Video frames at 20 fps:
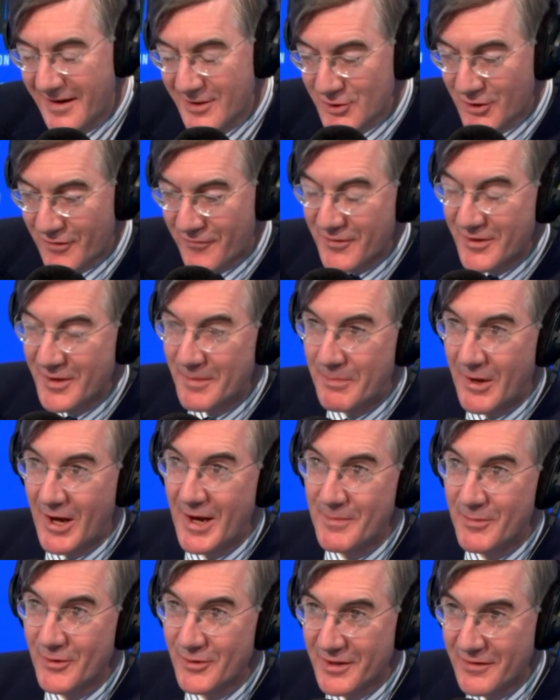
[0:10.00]
uh, as often, the
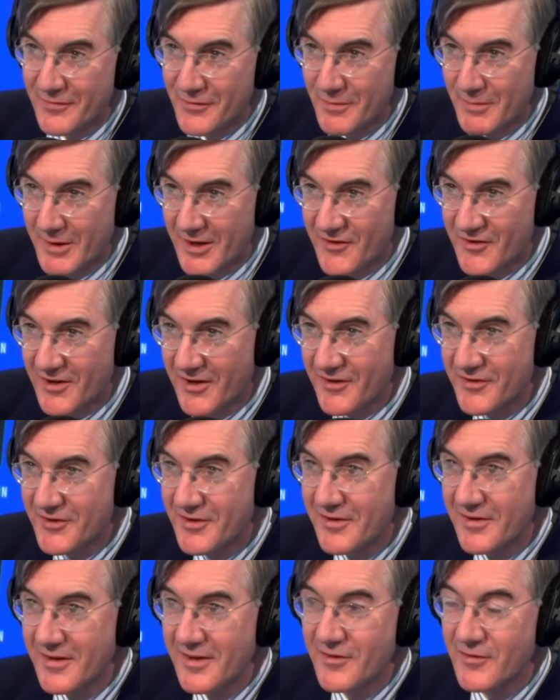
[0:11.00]
Bible gives the best
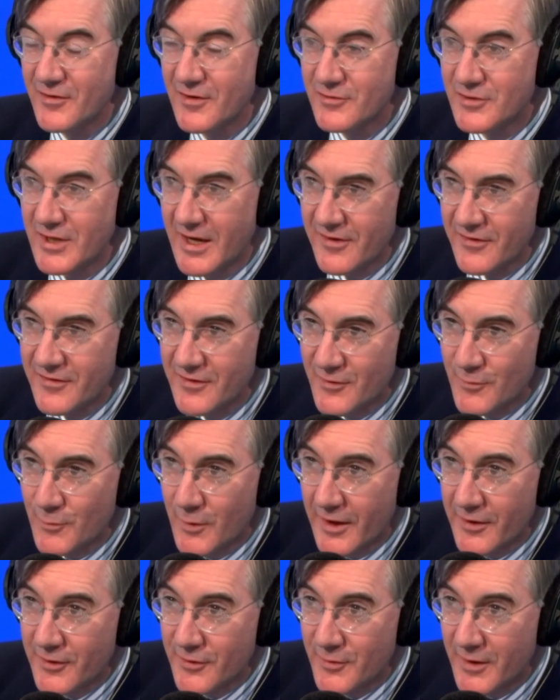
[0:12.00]
answer to this. Genesis
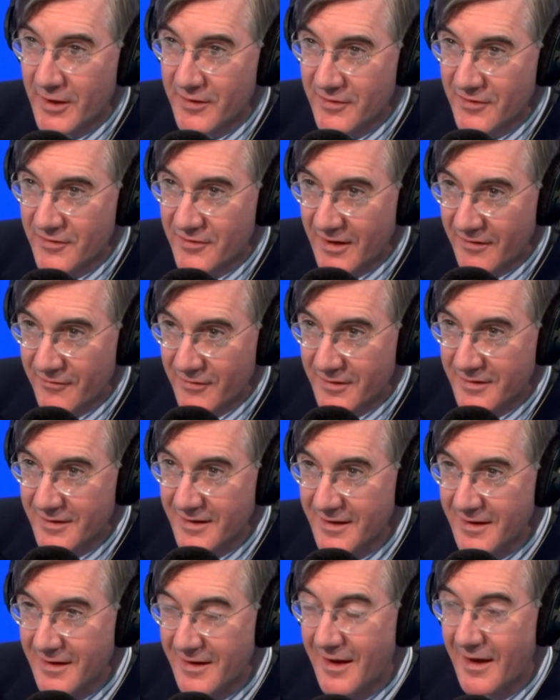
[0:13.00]

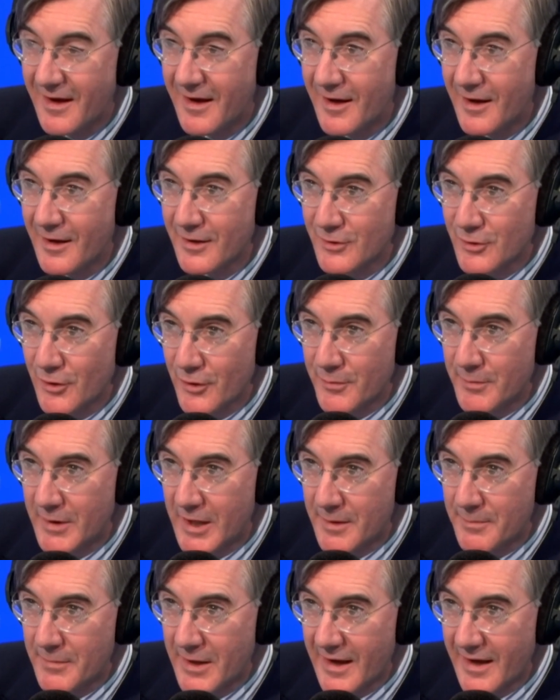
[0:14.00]
1.27, uh, God
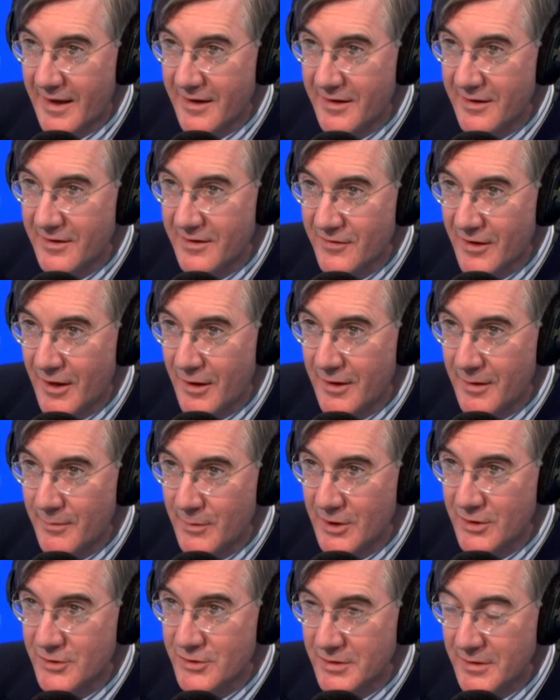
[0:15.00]
made man in his own
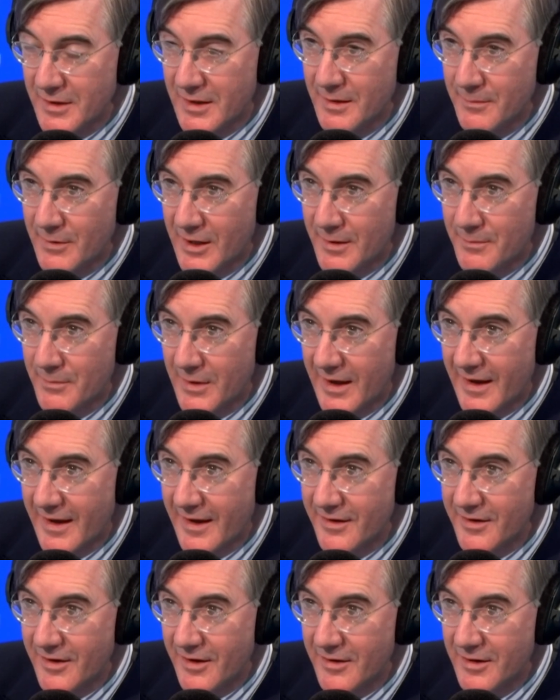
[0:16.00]
image. He made
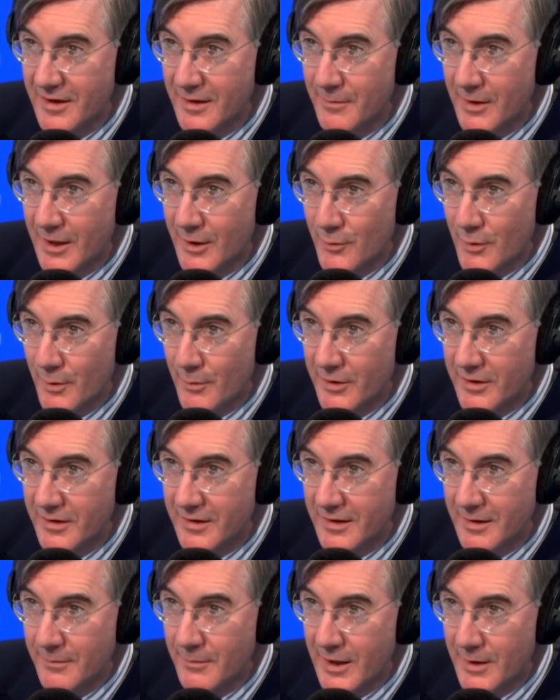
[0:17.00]
man and he made
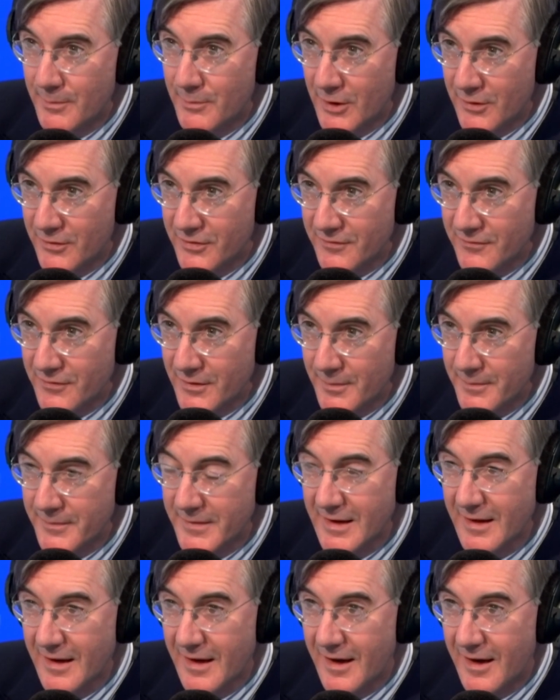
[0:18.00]
woman. He made both of
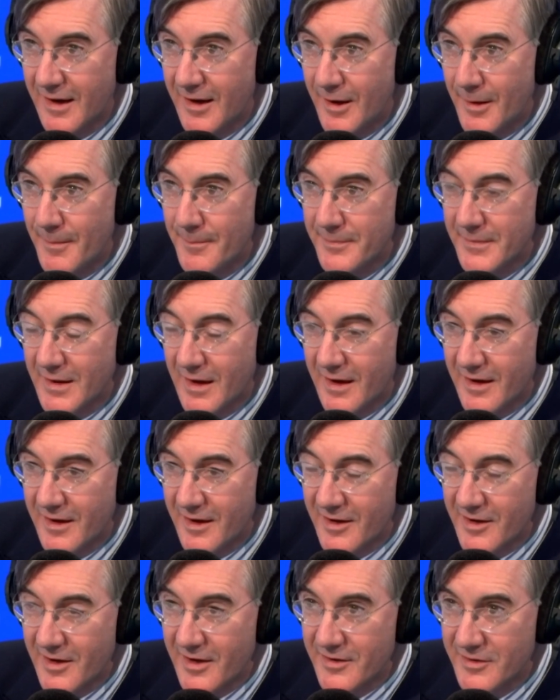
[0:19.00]
them. Um,
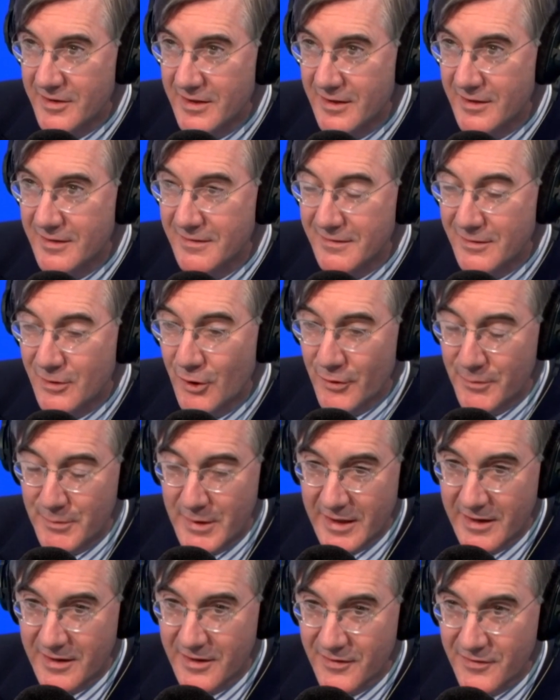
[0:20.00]
I, I, think
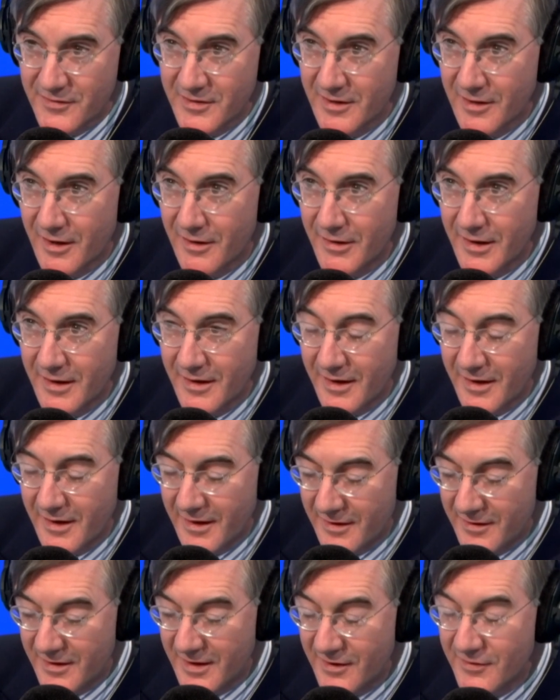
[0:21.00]
God making us in, our,
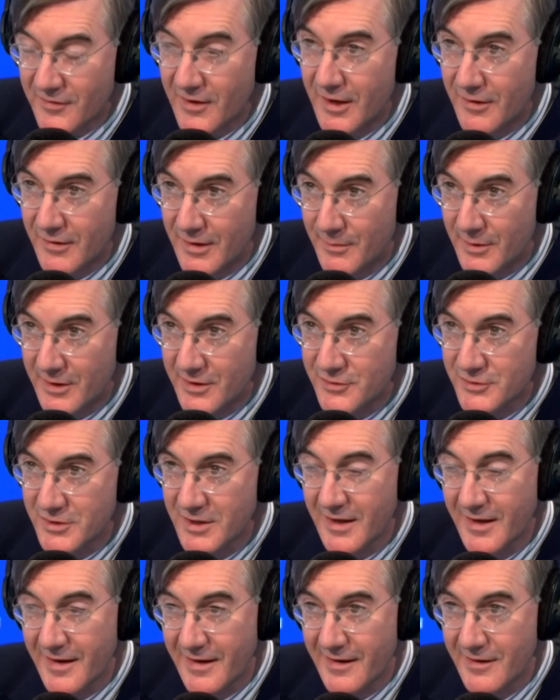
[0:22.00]
in his own
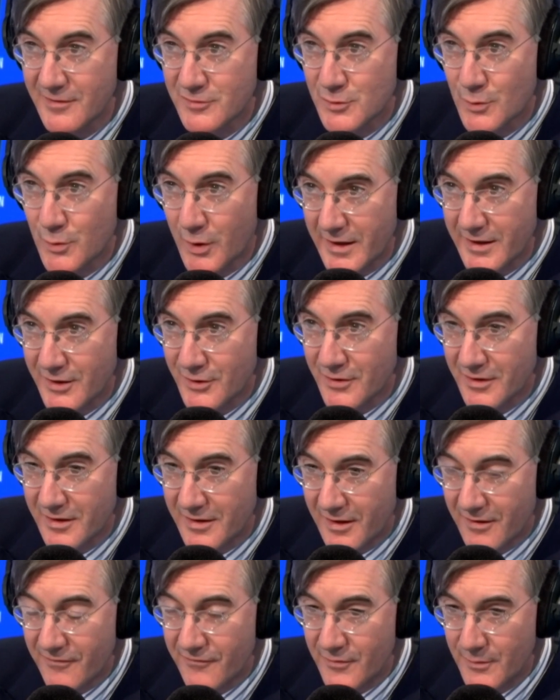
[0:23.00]
image is quite good
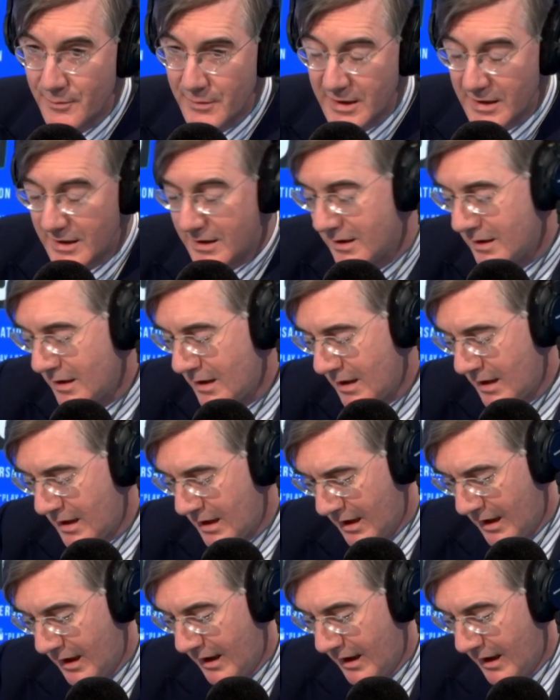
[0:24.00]
enough for me.